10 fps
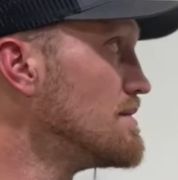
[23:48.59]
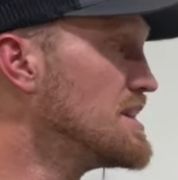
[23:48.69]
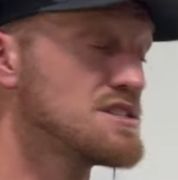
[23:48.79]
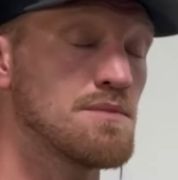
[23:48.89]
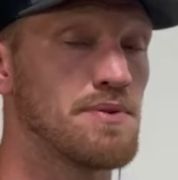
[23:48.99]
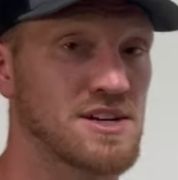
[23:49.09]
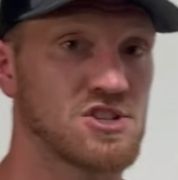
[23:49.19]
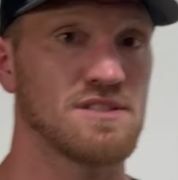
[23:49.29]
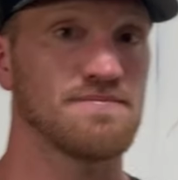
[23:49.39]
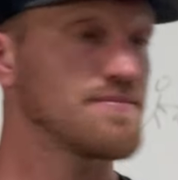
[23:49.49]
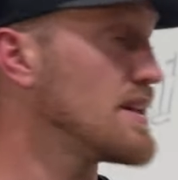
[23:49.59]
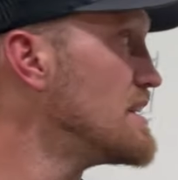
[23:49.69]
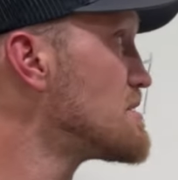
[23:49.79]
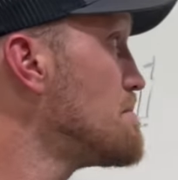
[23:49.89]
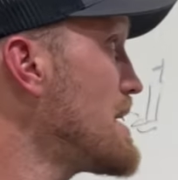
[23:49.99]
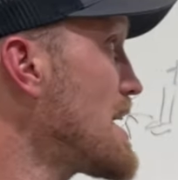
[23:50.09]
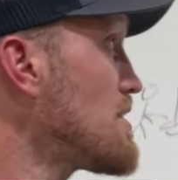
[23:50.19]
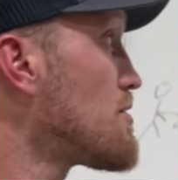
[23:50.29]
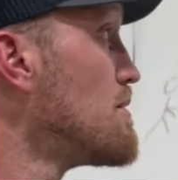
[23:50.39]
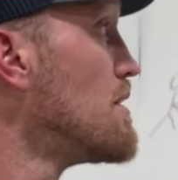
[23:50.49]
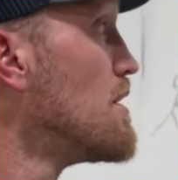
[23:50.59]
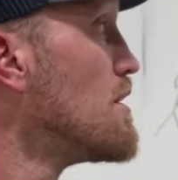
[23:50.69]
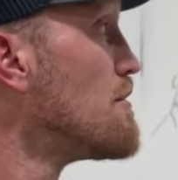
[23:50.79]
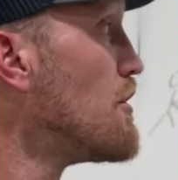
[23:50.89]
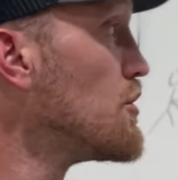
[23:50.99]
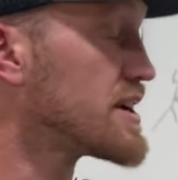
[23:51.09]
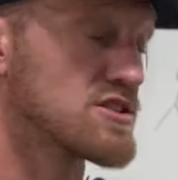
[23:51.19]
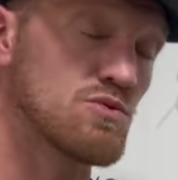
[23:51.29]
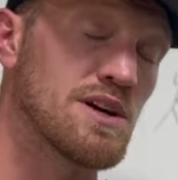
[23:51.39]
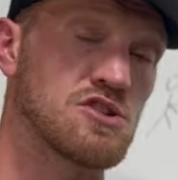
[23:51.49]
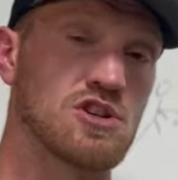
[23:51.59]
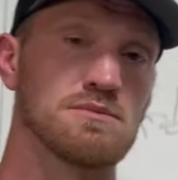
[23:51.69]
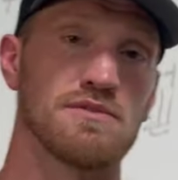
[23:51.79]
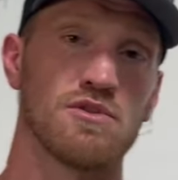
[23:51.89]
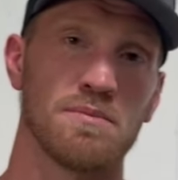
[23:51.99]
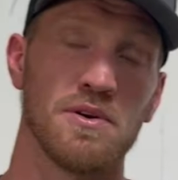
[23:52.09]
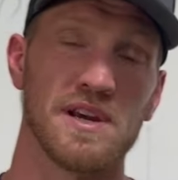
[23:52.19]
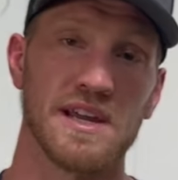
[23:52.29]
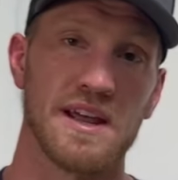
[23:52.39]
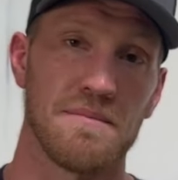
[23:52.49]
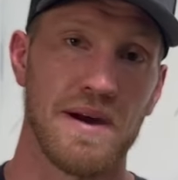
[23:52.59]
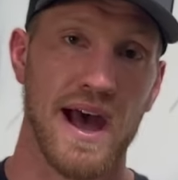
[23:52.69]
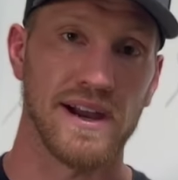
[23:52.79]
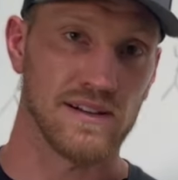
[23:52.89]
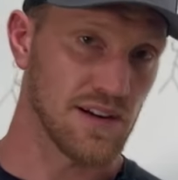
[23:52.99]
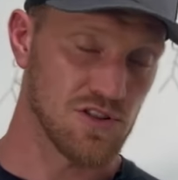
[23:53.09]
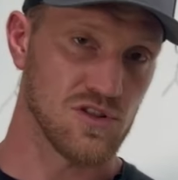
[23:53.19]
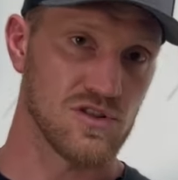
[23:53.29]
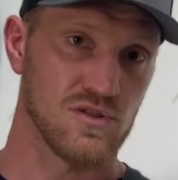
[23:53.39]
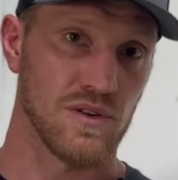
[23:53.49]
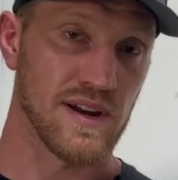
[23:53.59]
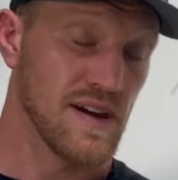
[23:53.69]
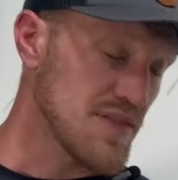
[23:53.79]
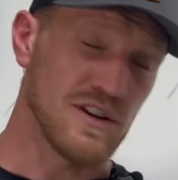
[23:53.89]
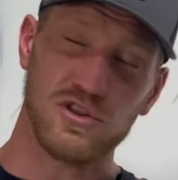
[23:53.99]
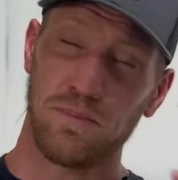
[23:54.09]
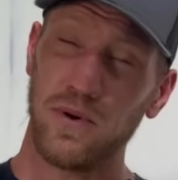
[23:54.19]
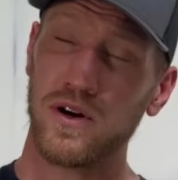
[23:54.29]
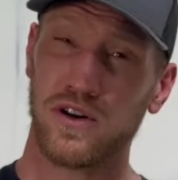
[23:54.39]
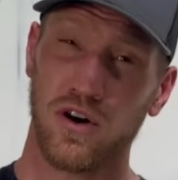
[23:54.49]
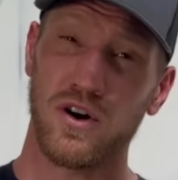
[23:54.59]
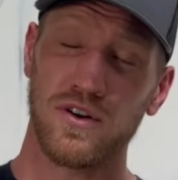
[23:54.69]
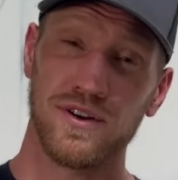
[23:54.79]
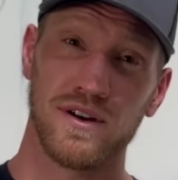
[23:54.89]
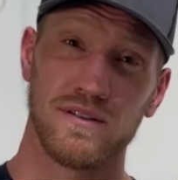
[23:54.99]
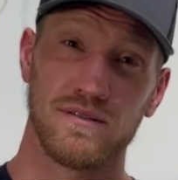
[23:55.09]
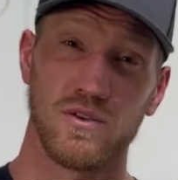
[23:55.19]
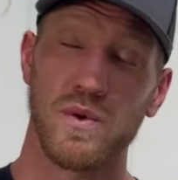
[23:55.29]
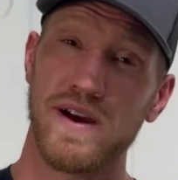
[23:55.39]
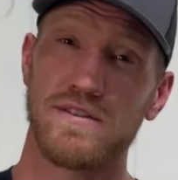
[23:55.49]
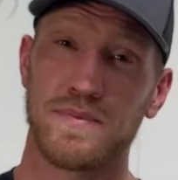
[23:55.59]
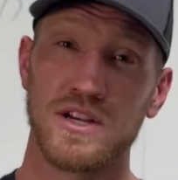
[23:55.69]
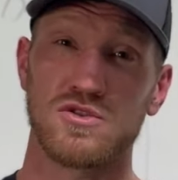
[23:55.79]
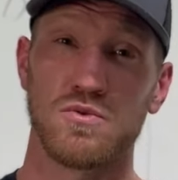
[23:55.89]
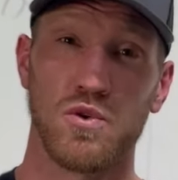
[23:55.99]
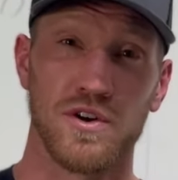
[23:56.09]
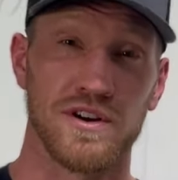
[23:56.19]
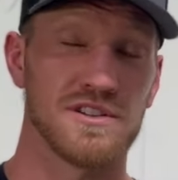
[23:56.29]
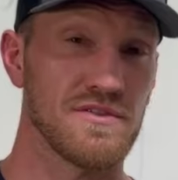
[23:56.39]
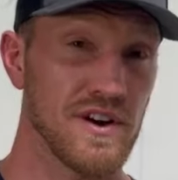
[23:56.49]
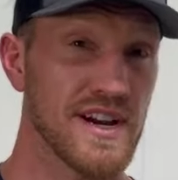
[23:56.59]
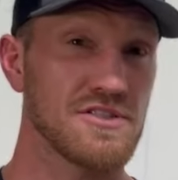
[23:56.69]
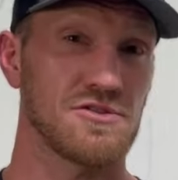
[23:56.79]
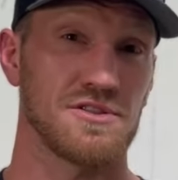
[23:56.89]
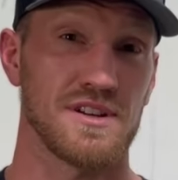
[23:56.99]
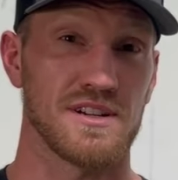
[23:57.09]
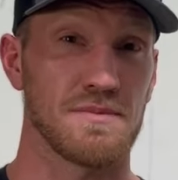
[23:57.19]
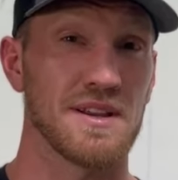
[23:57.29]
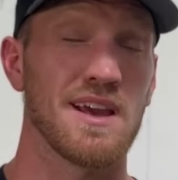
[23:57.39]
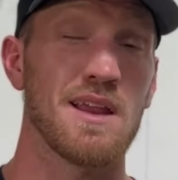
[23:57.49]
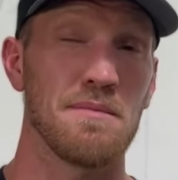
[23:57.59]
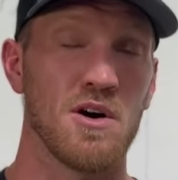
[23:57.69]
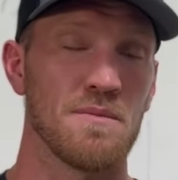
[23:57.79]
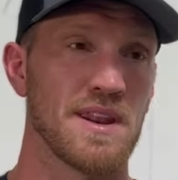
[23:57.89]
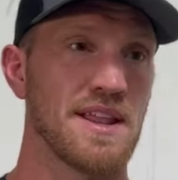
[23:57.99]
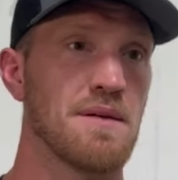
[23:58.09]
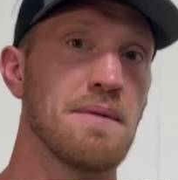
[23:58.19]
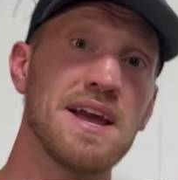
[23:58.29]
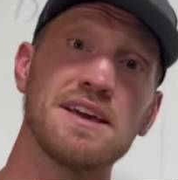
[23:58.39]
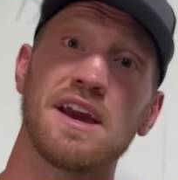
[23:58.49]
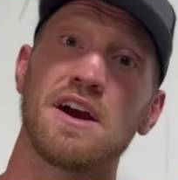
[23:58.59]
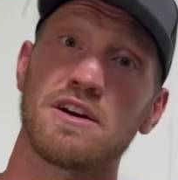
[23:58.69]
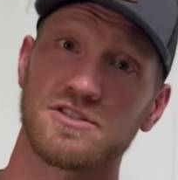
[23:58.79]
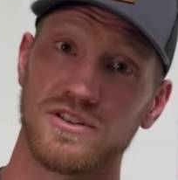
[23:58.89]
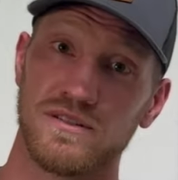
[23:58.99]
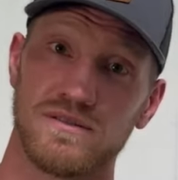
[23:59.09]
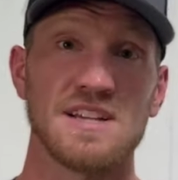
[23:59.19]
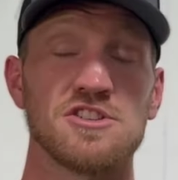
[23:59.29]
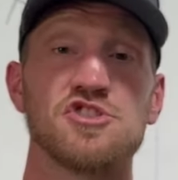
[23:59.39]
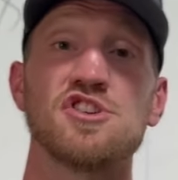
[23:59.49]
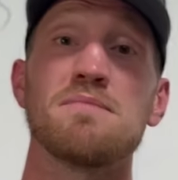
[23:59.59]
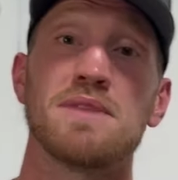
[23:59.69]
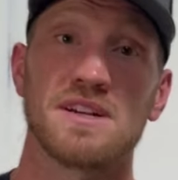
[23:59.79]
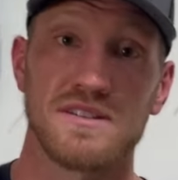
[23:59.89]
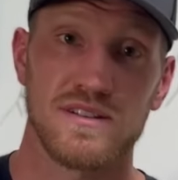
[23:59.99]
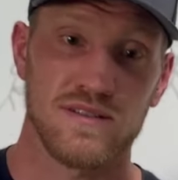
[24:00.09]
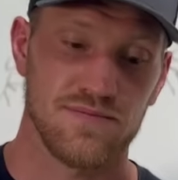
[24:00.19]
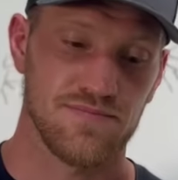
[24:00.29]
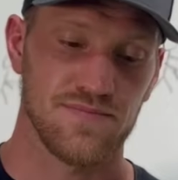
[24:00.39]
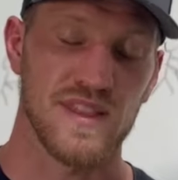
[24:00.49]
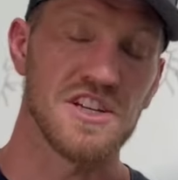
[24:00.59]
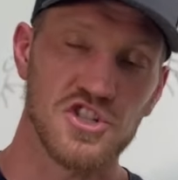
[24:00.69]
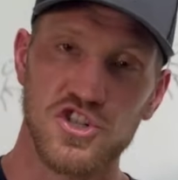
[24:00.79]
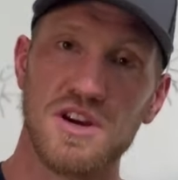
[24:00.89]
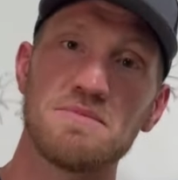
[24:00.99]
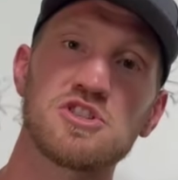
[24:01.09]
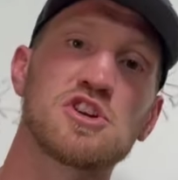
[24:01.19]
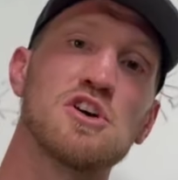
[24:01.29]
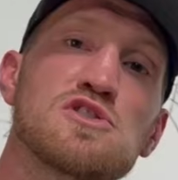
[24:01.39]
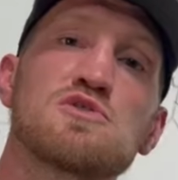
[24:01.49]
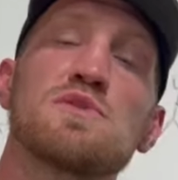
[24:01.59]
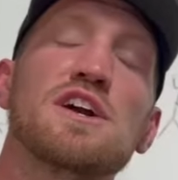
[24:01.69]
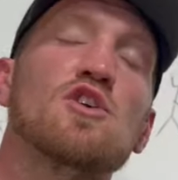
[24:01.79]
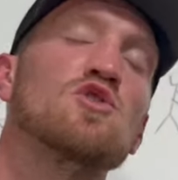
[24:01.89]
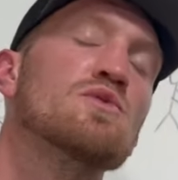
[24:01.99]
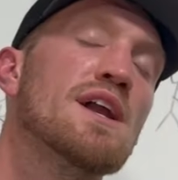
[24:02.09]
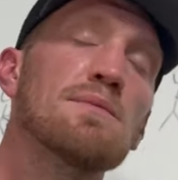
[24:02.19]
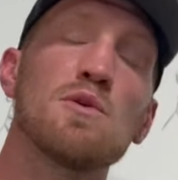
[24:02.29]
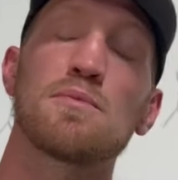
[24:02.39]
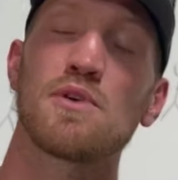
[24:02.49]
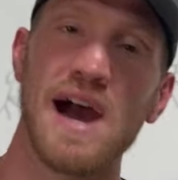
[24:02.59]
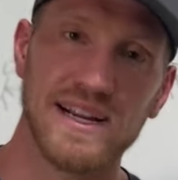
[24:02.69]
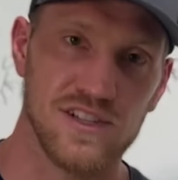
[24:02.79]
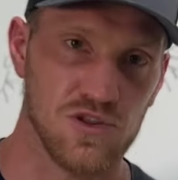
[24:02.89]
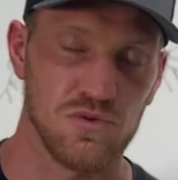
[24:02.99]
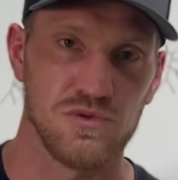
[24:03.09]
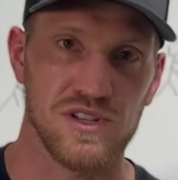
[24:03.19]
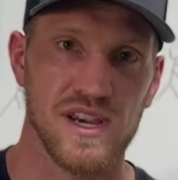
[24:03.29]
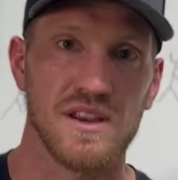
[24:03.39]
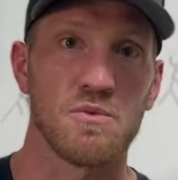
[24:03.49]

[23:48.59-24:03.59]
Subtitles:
This depiction is a man folding a sweatshirt before putting it in a bag. Here's a story. There's a book called The Way of the Peaceful Warrior. It's very interesting. It's by Dan Millman. And the main character is a gymnast. And this gymnast through an incredible practice routine.